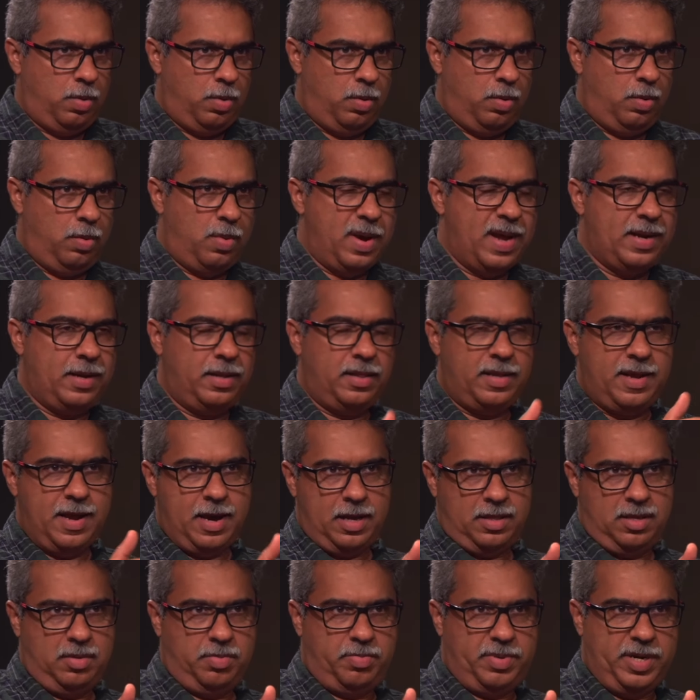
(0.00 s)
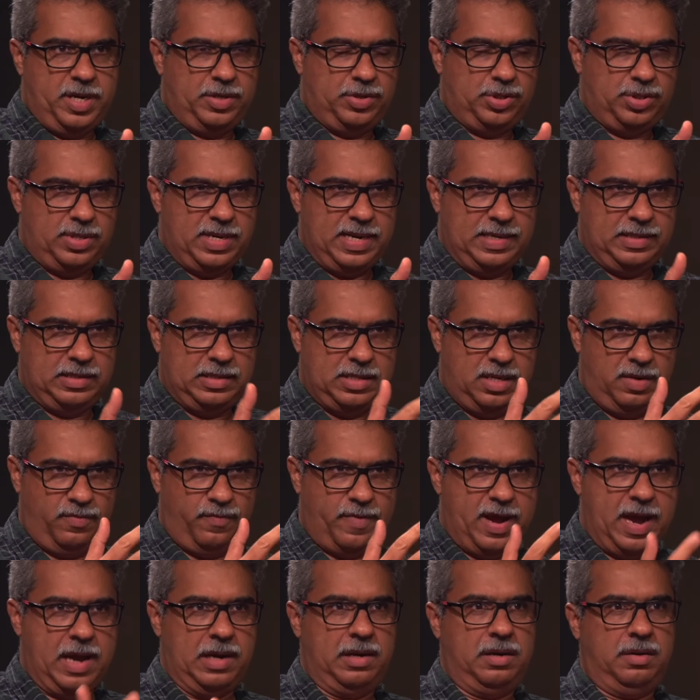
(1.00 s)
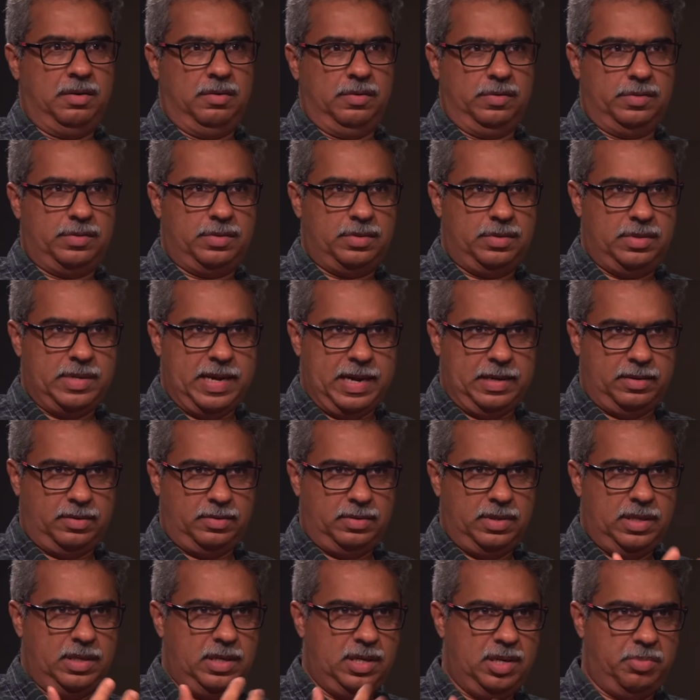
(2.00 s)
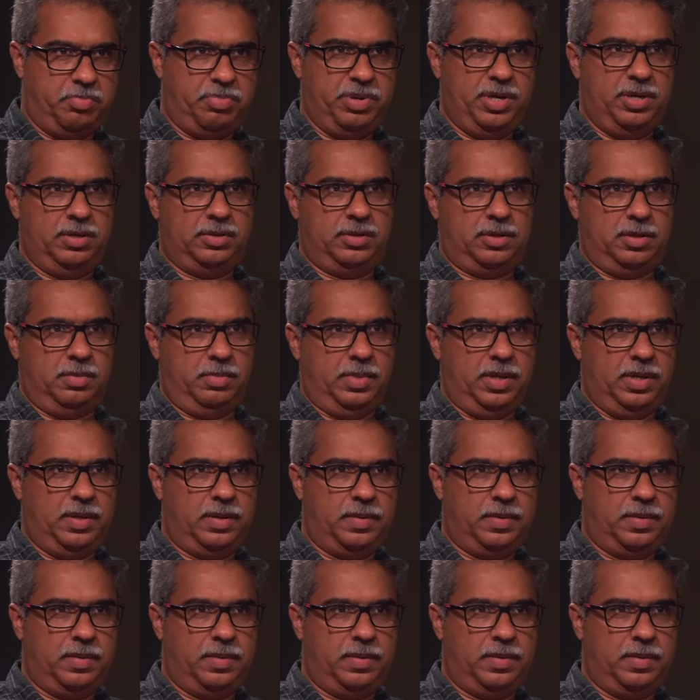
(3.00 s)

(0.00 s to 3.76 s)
when in the other person I see values that really appeals to me.